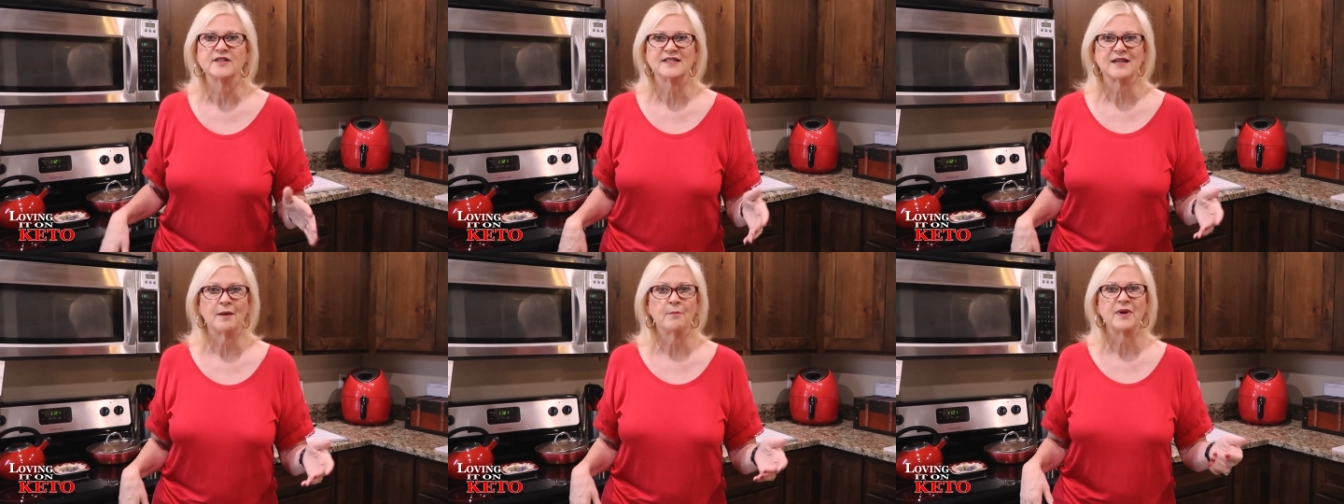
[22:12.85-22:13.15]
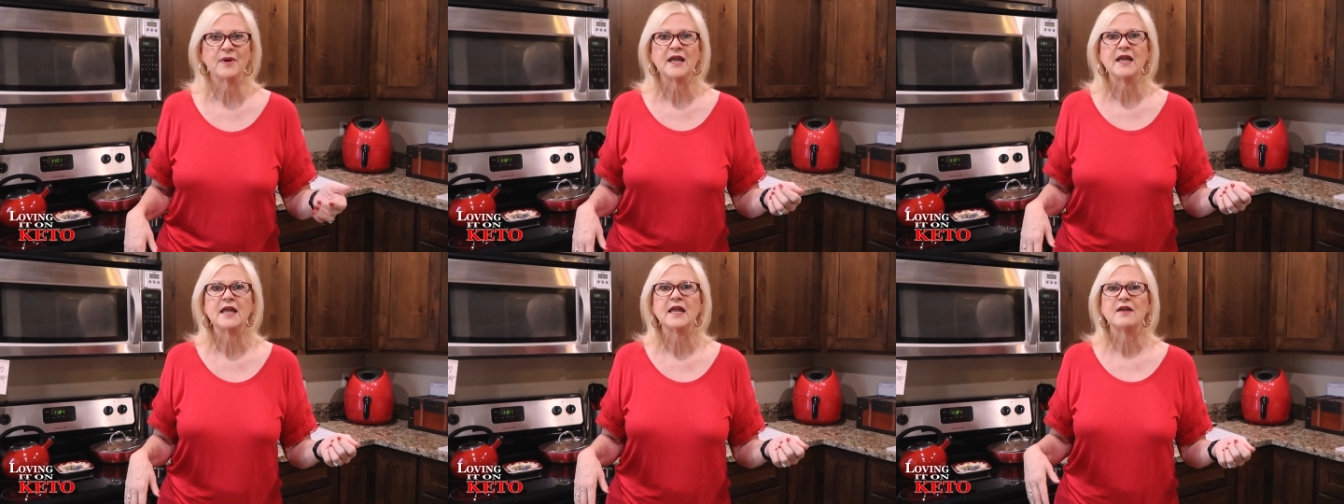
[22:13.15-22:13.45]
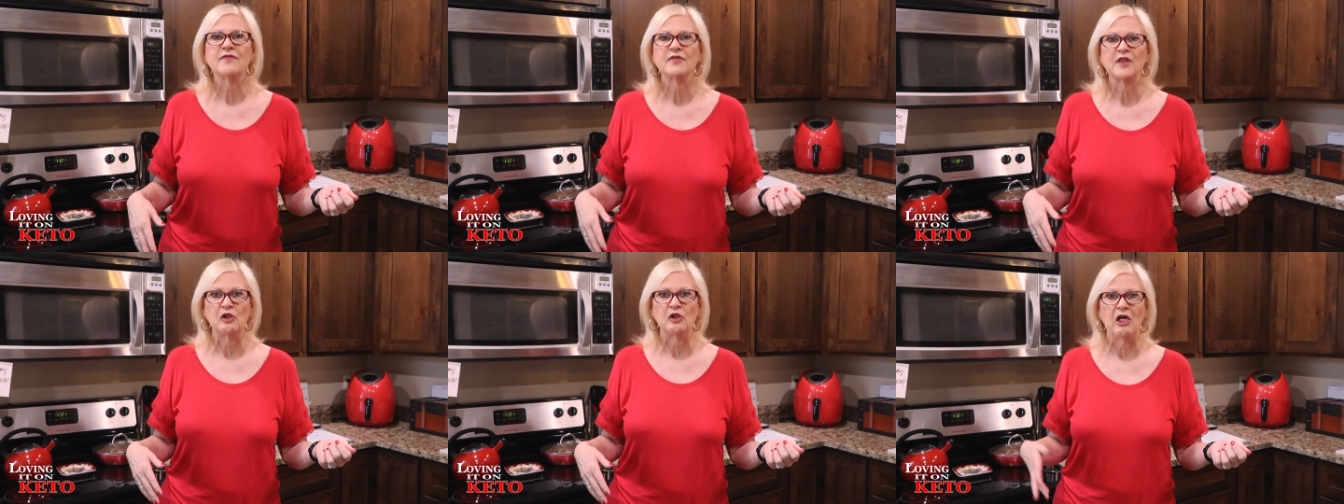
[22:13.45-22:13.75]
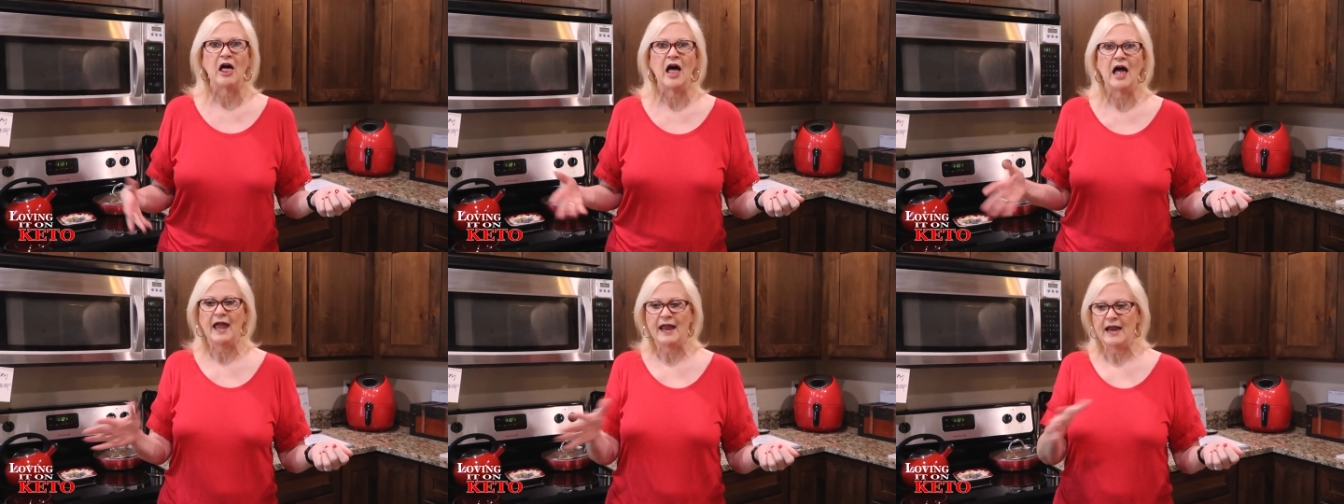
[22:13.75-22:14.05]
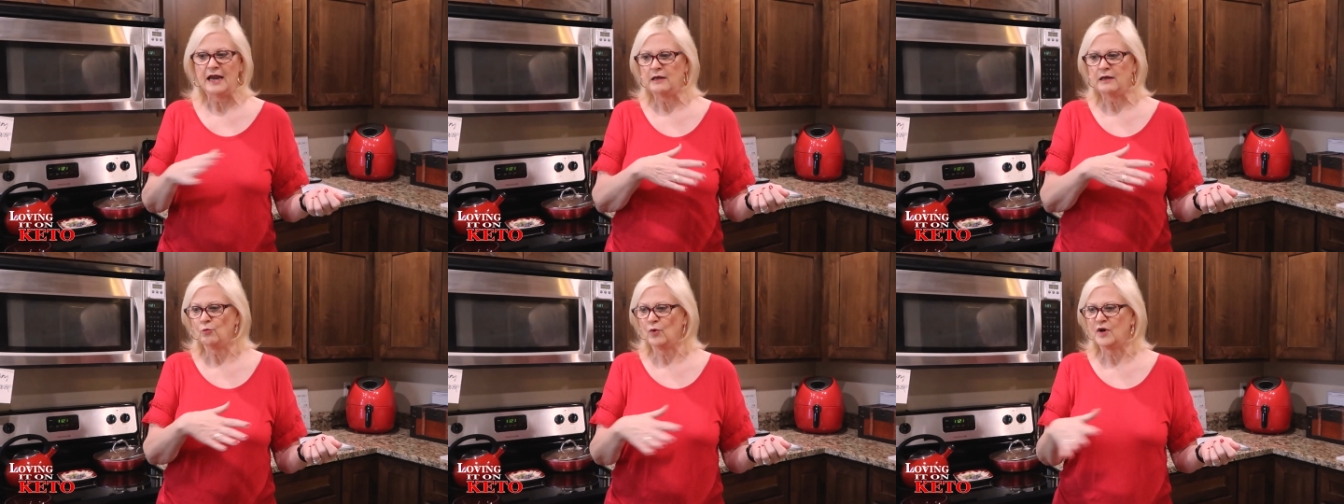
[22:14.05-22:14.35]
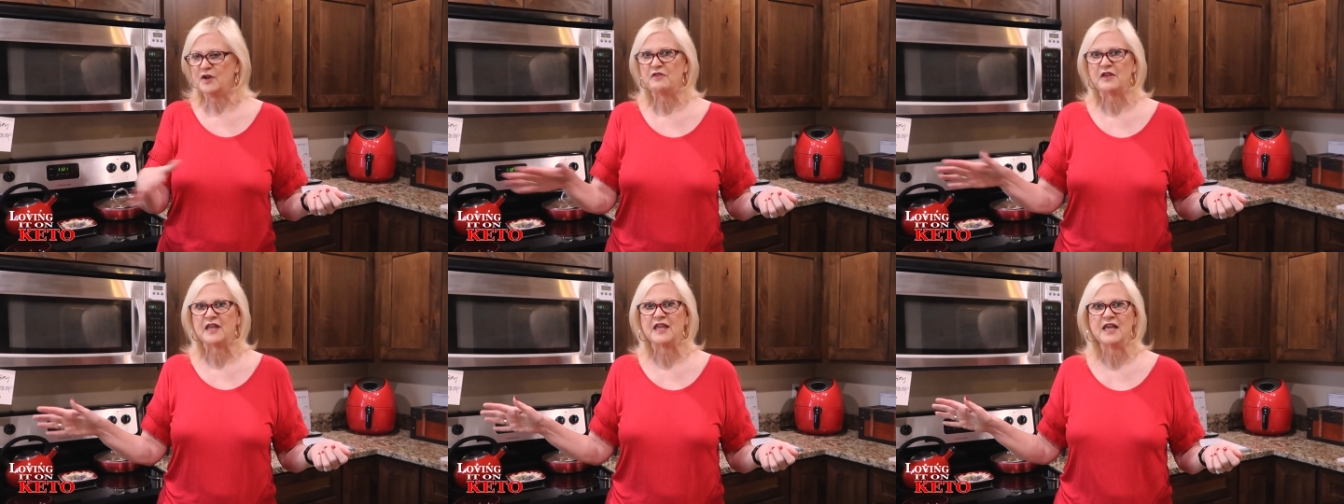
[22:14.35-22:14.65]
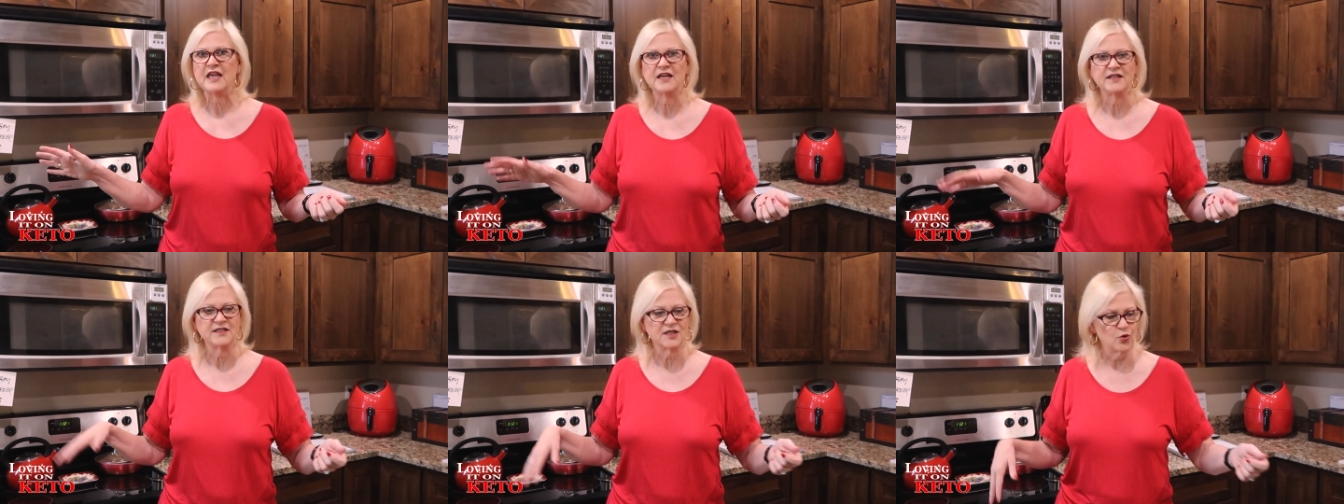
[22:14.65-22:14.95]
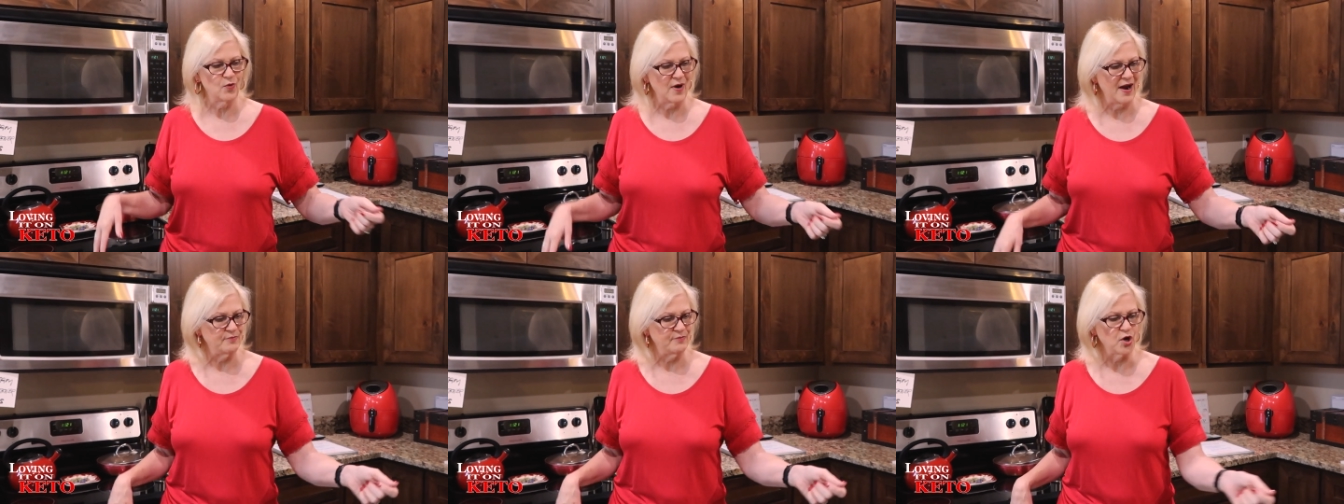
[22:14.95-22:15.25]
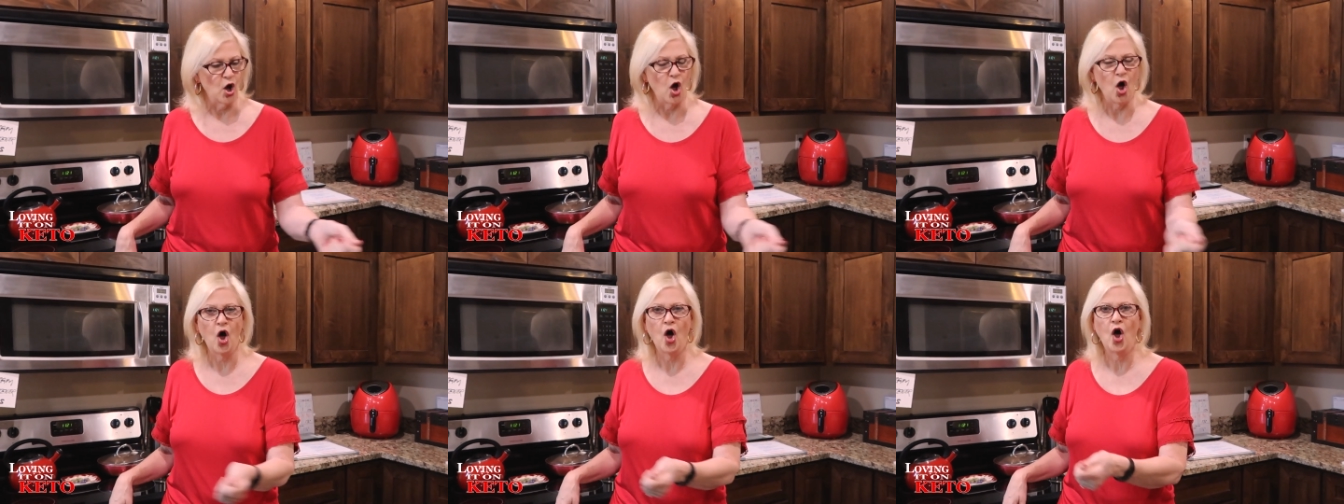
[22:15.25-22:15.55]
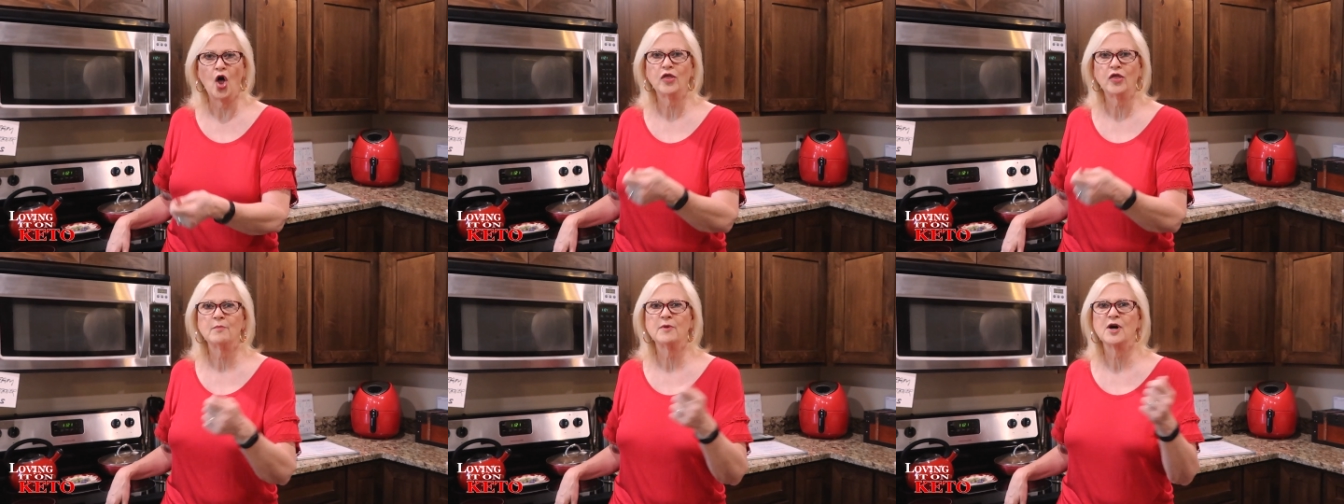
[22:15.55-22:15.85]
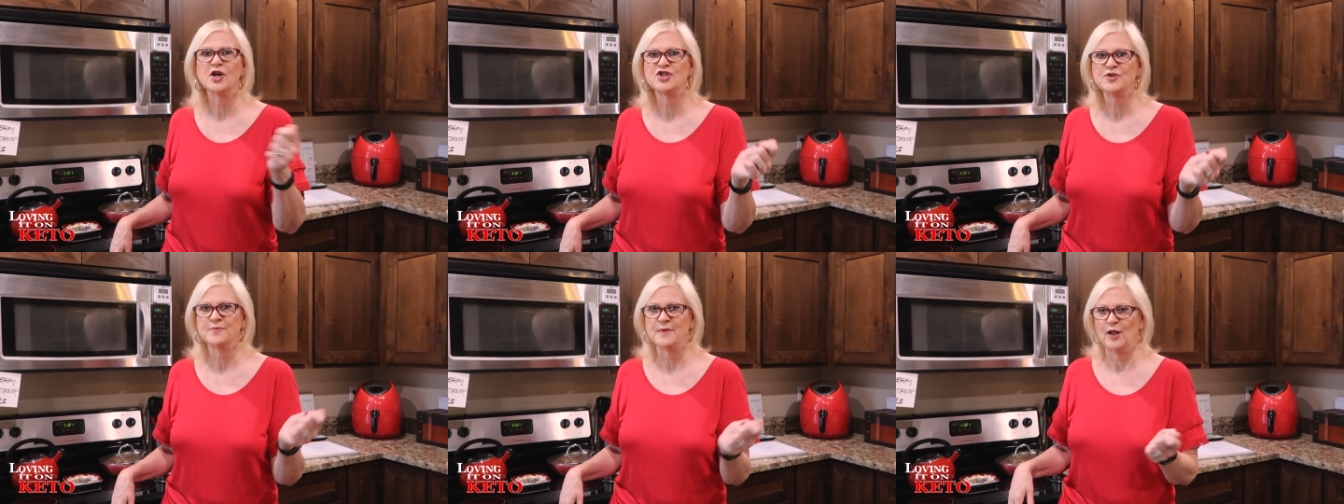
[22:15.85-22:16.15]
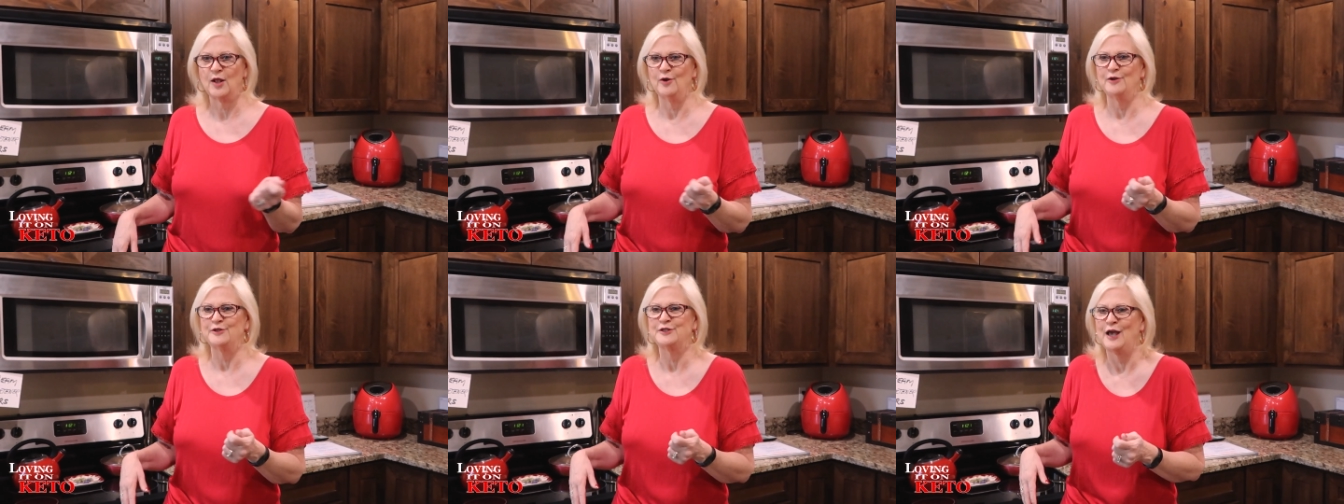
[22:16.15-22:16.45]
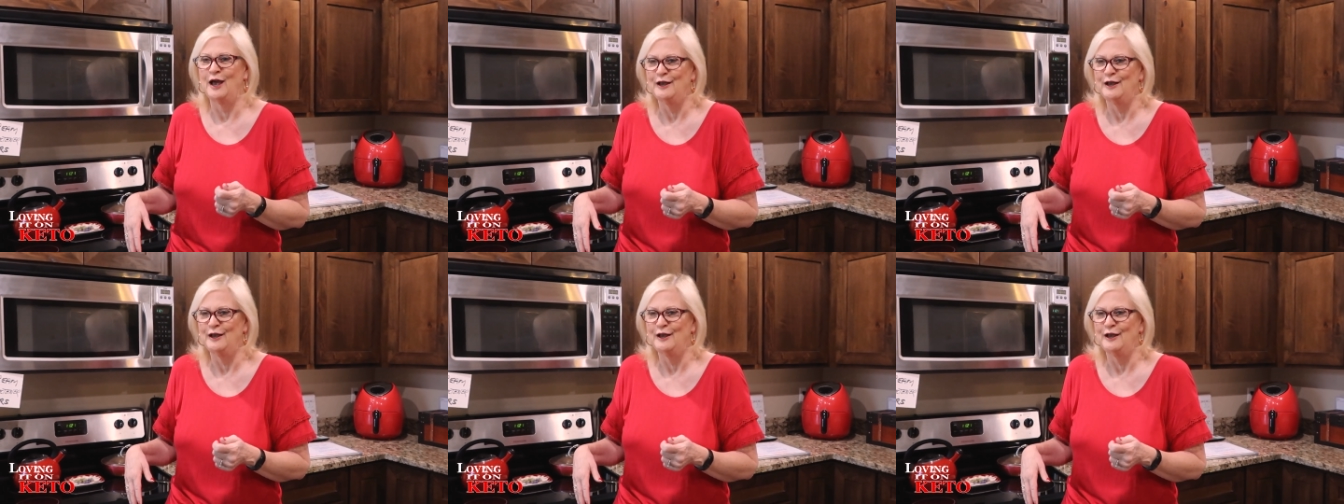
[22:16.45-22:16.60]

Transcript: Somebody in the line, one of the kids, grabbed all the marshmallows